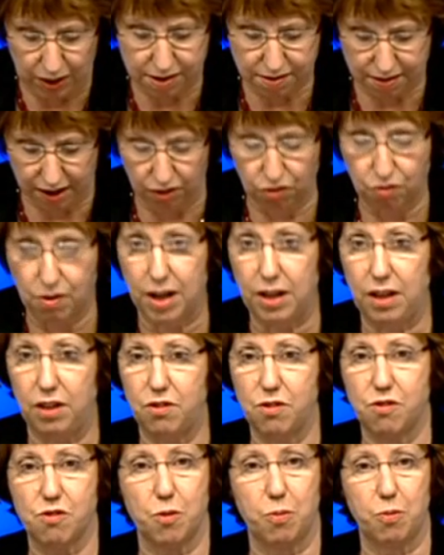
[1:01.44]
we stand ready
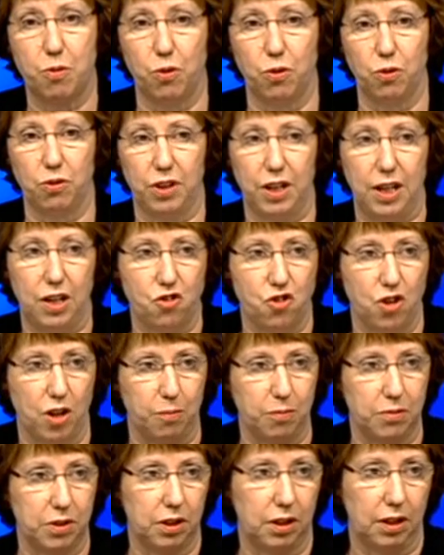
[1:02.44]
to support
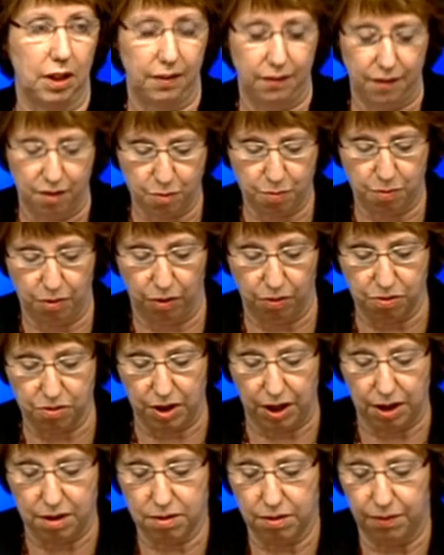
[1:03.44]
Egypt in this
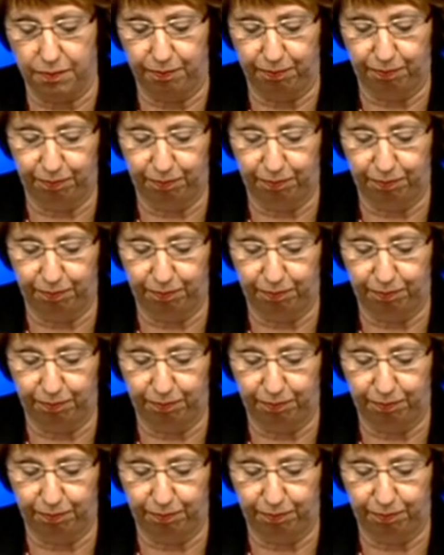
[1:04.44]
process.